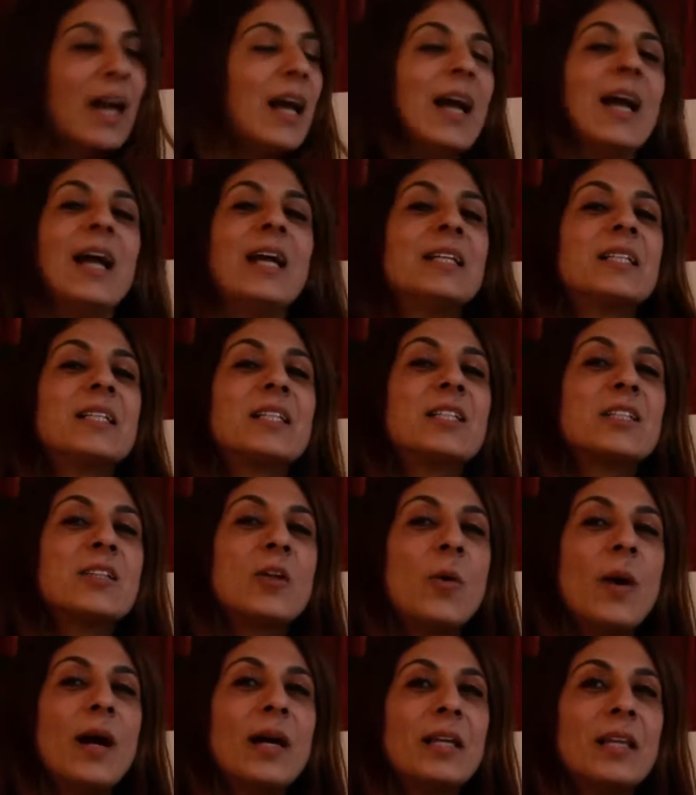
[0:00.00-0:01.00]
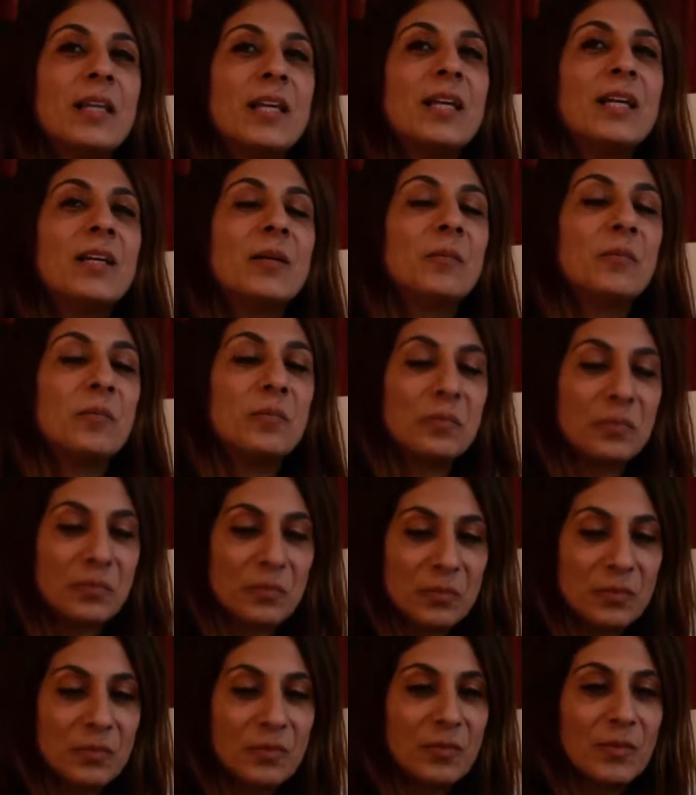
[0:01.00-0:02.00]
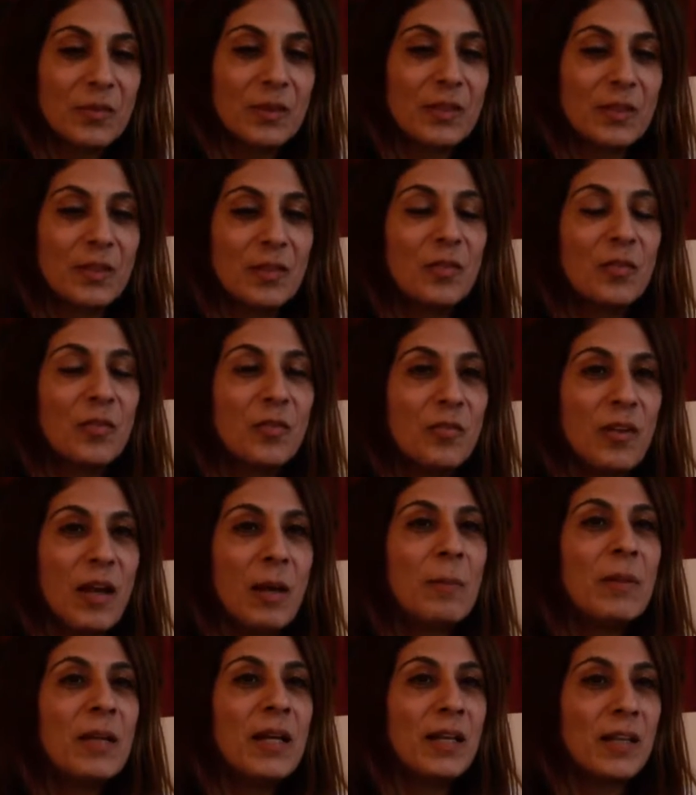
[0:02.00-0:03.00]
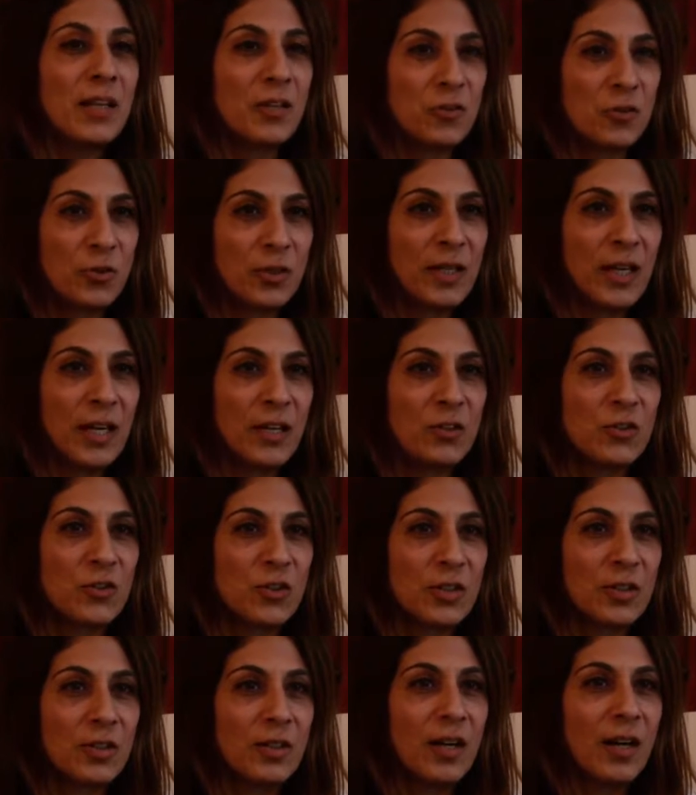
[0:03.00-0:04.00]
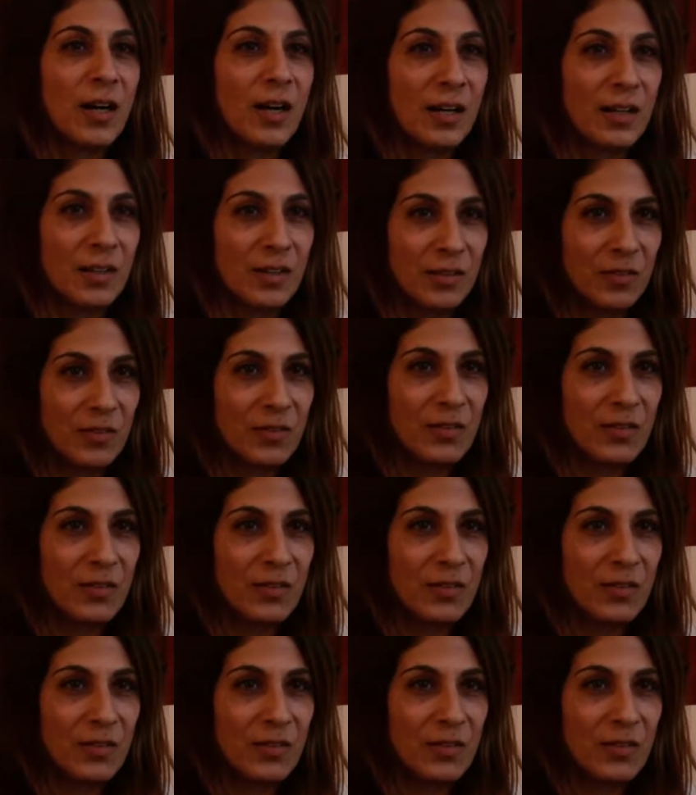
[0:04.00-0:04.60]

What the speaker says: And so I think family and education are,